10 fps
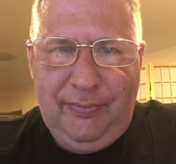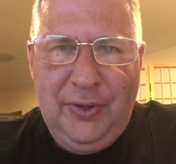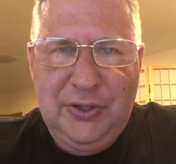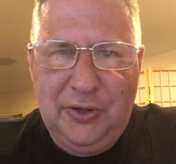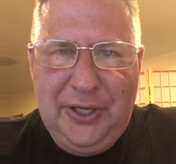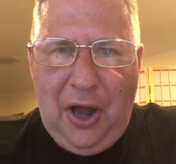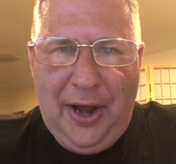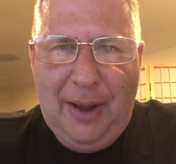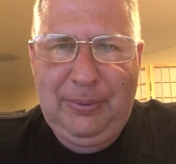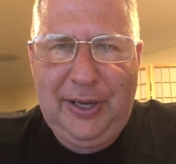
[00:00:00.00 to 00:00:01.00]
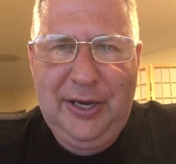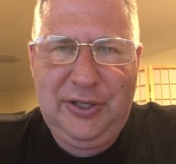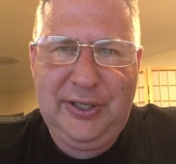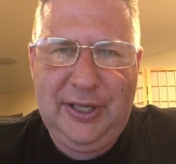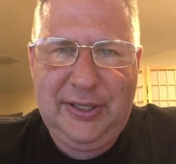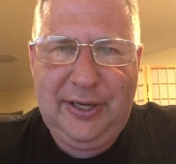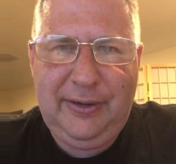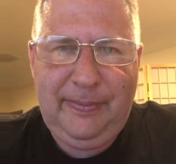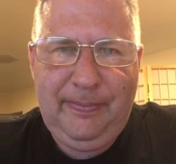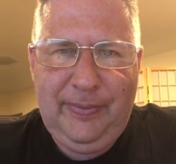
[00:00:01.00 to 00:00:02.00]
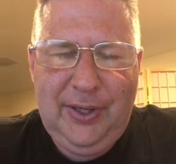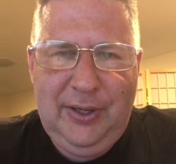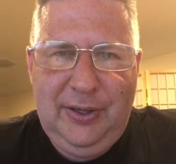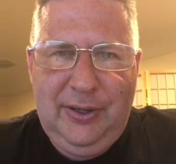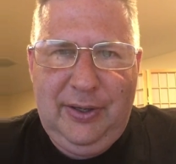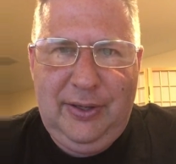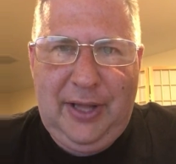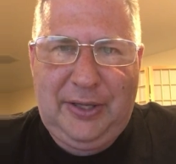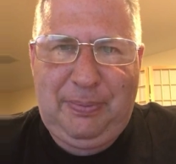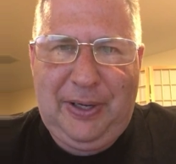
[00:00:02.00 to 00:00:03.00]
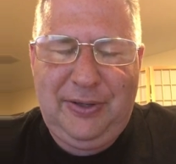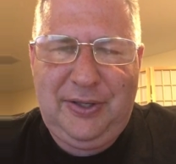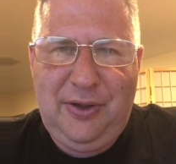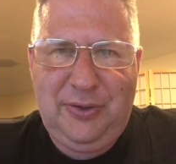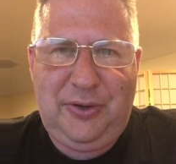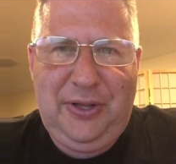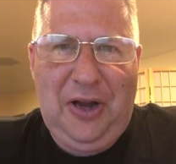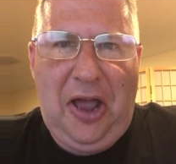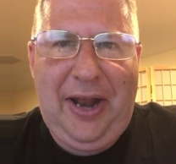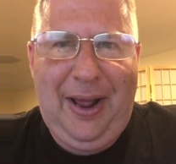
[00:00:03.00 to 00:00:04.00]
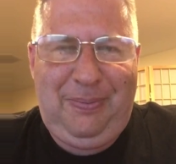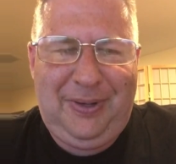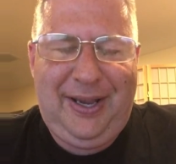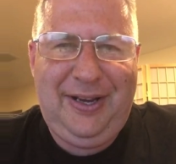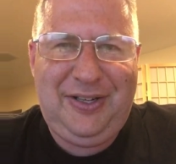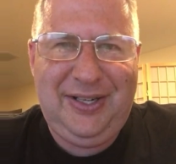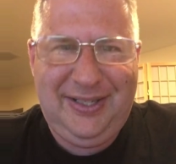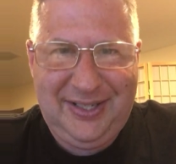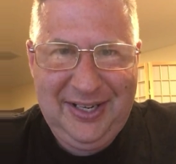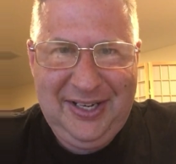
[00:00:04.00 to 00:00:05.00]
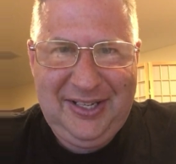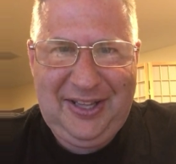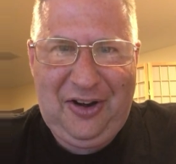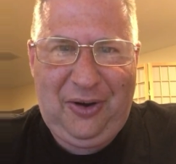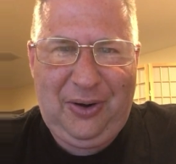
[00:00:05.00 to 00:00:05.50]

there's only 9 applications listed. That's because those are the 9 applications that are